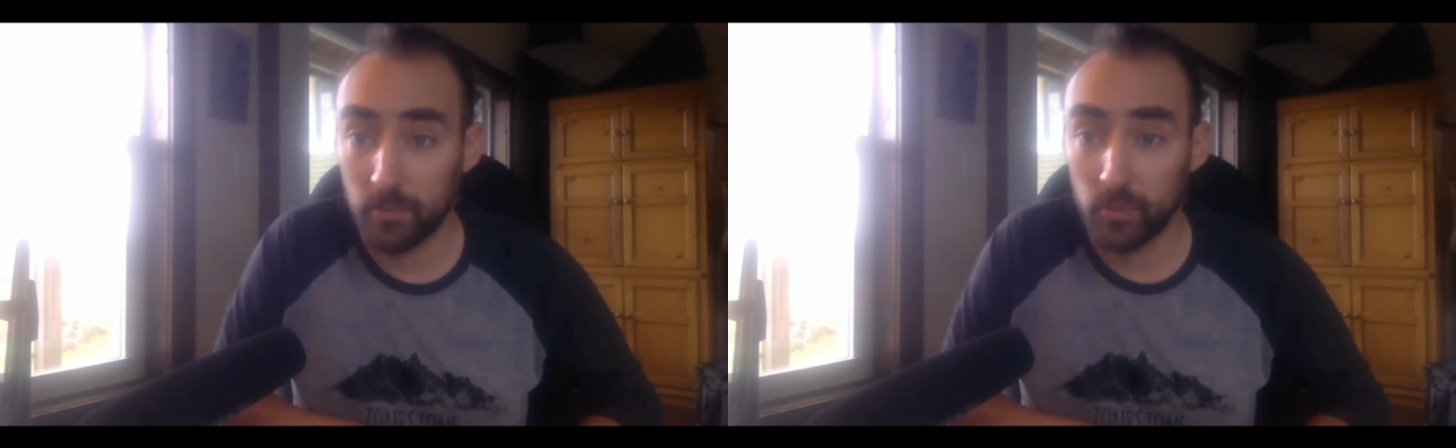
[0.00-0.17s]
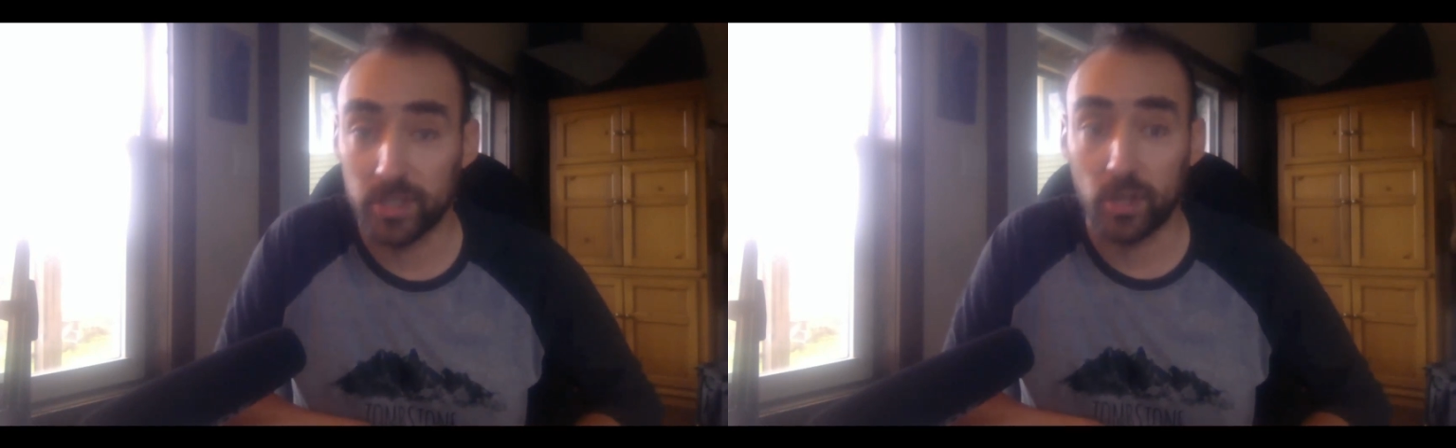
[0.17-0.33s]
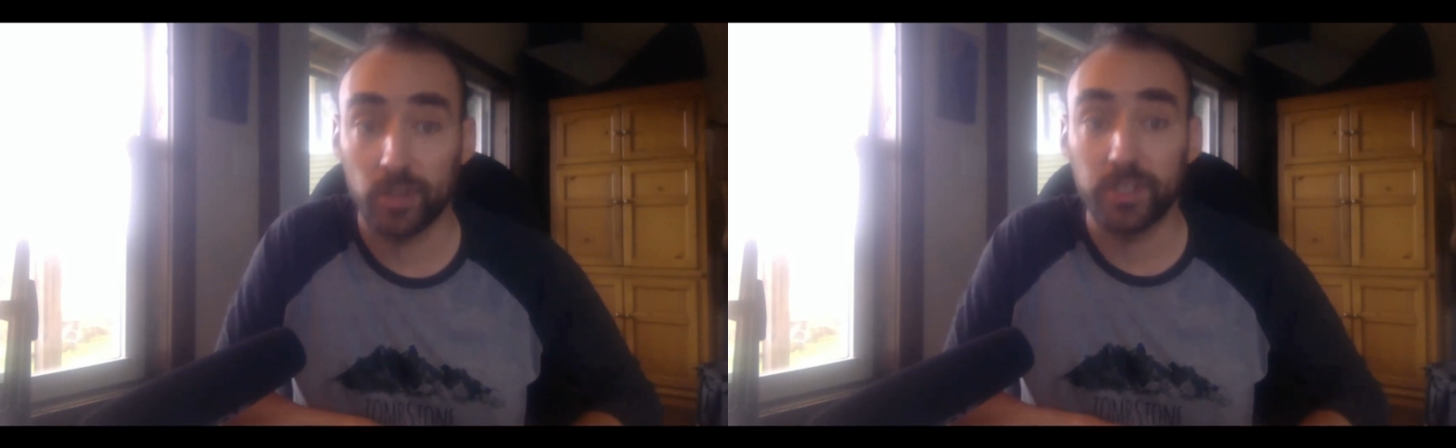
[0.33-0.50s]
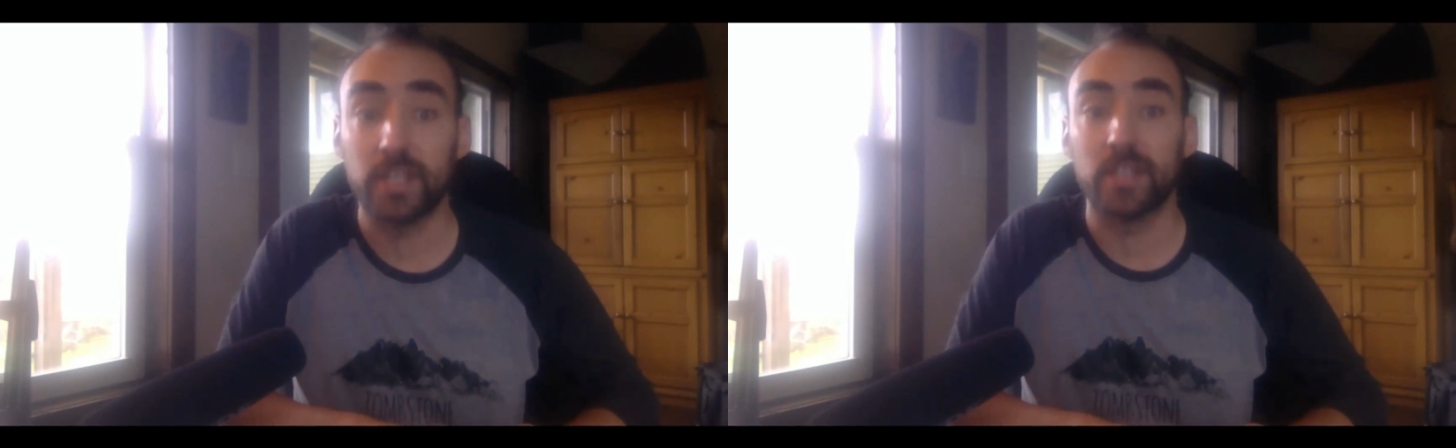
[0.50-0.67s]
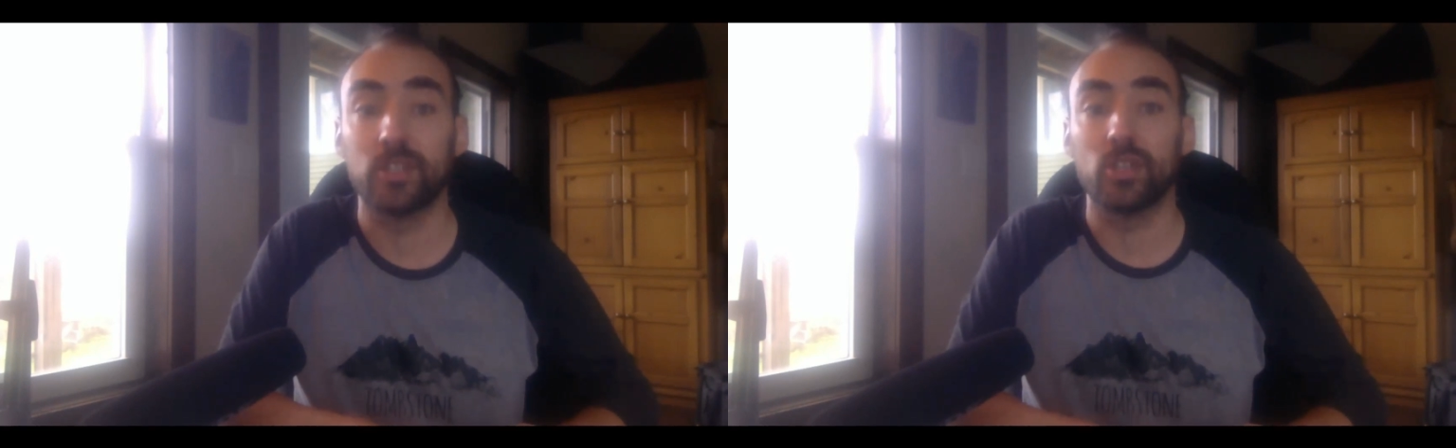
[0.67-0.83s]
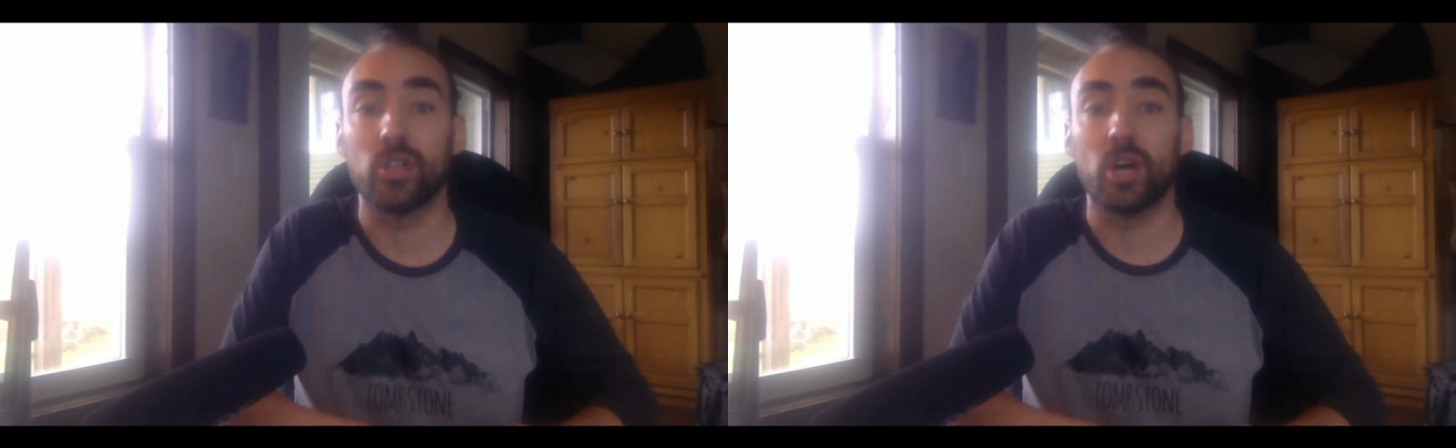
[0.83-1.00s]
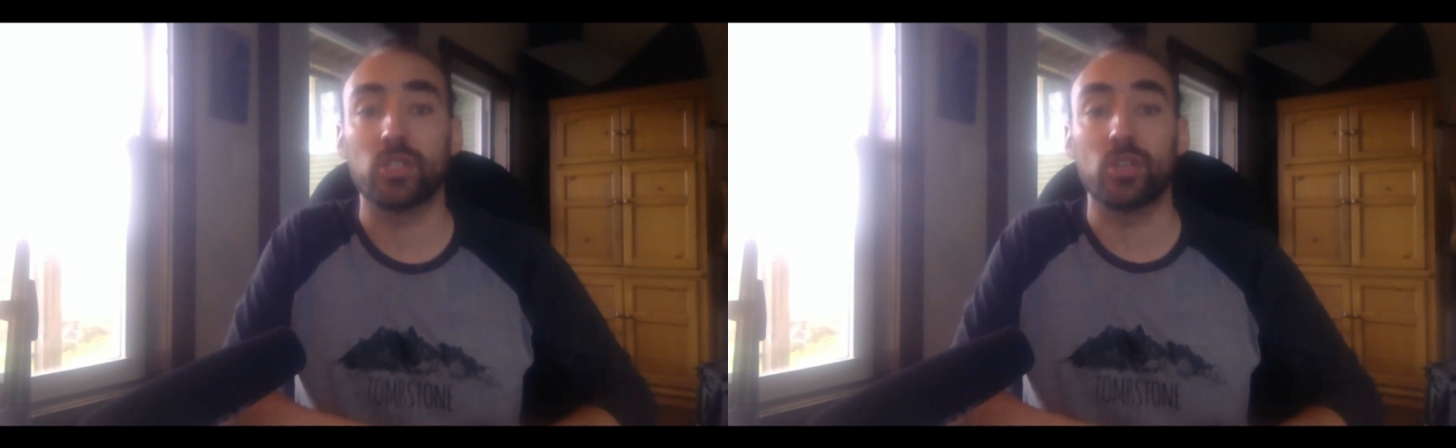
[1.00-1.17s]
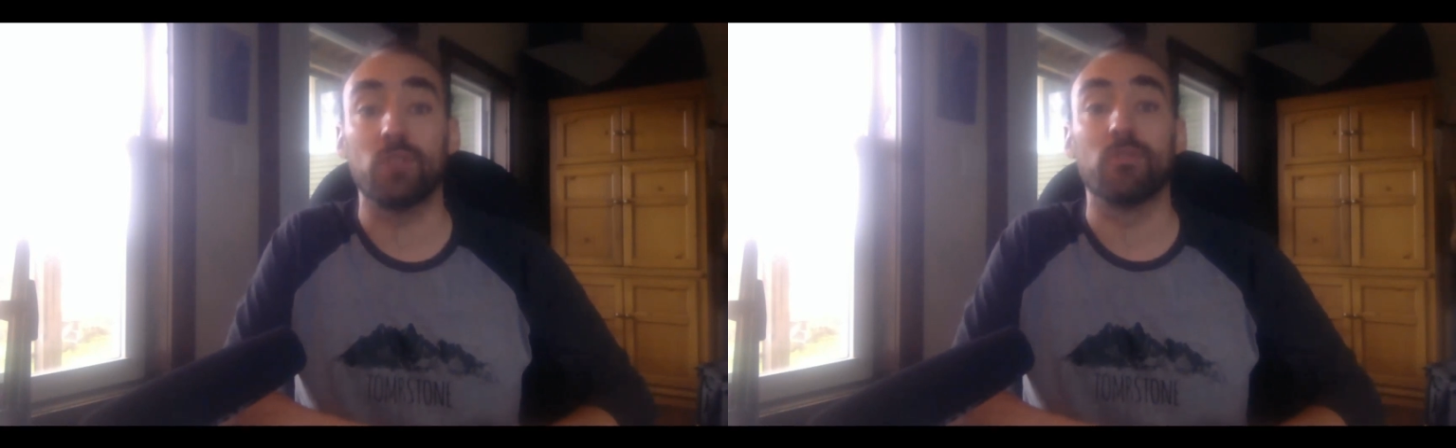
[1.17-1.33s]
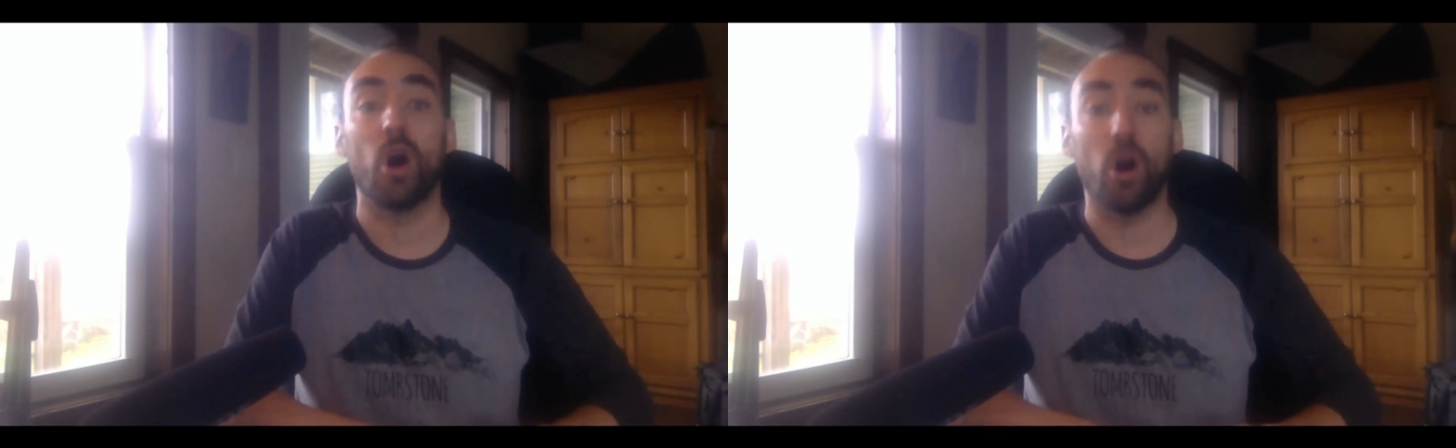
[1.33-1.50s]
resulting in the loss
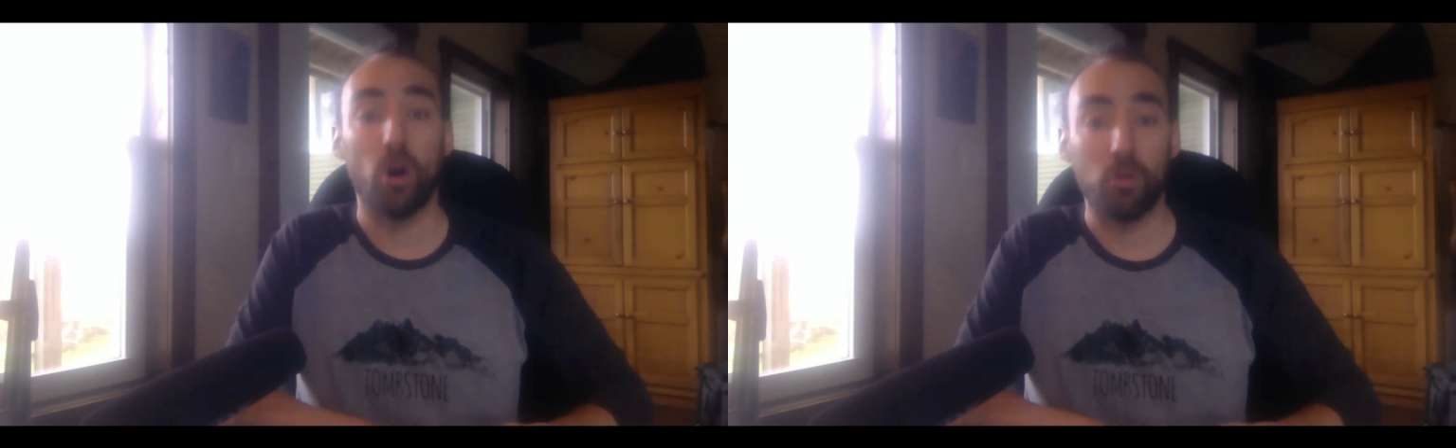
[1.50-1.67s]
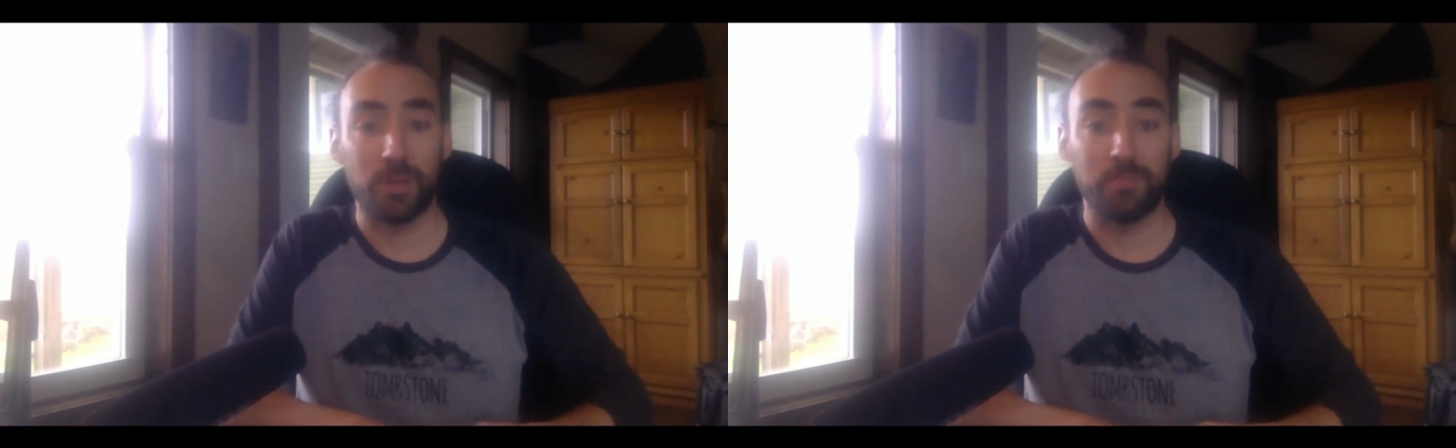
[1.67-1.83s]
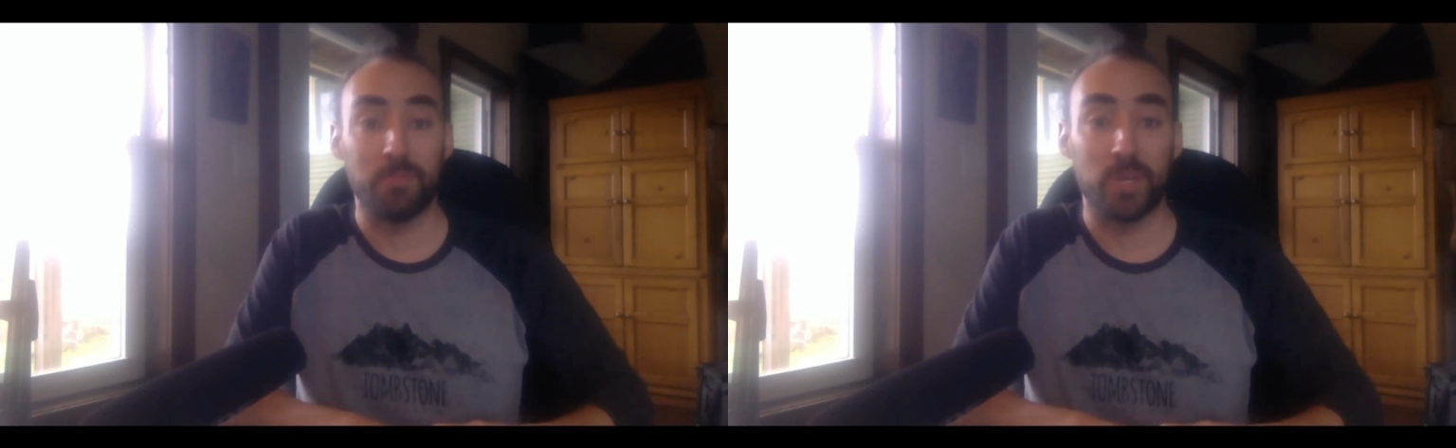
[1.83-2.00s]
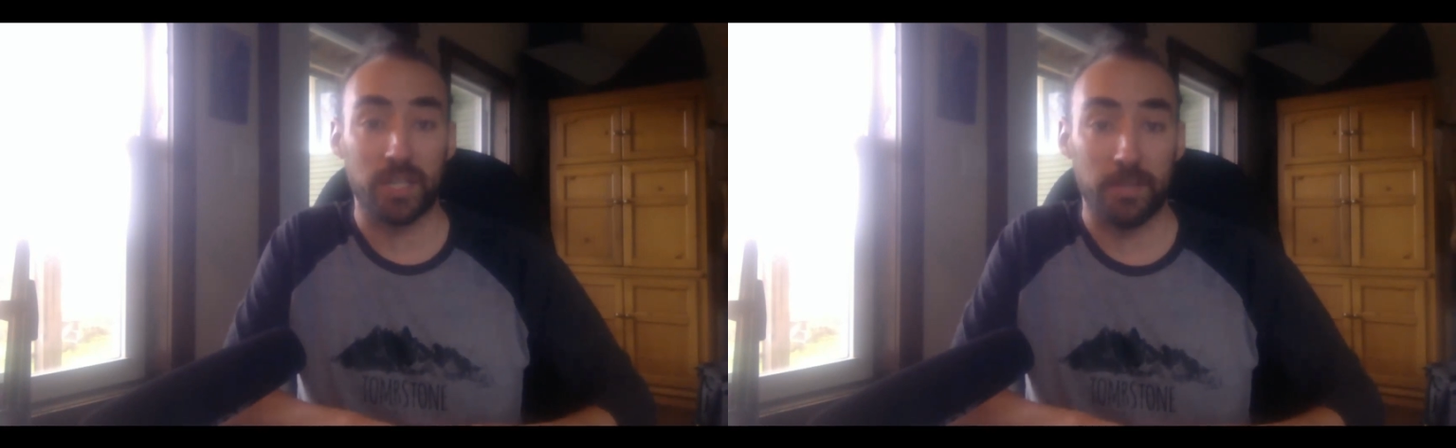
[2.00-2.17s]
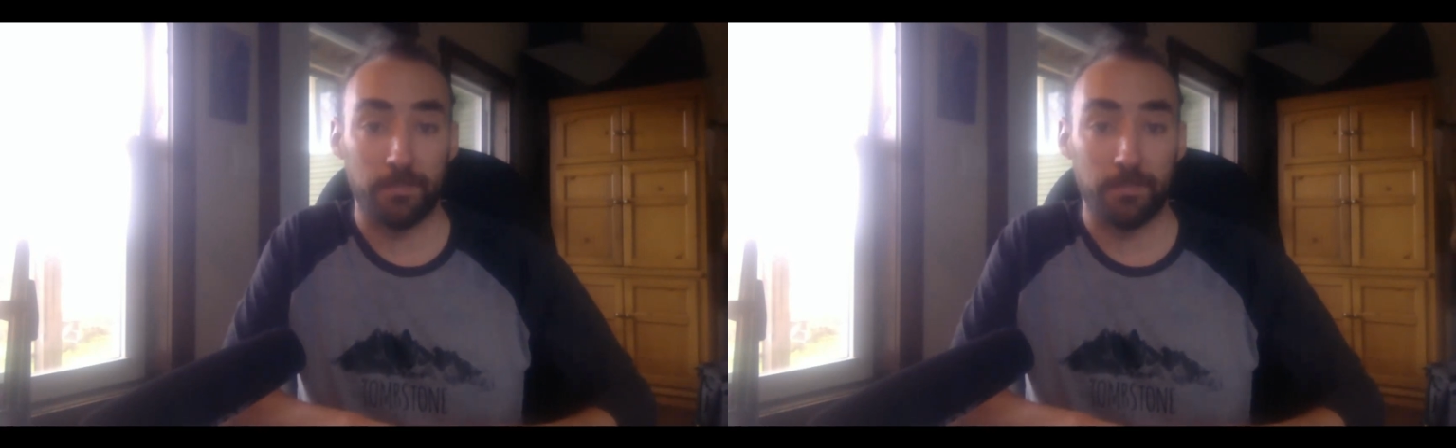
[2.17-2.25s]
of all my money.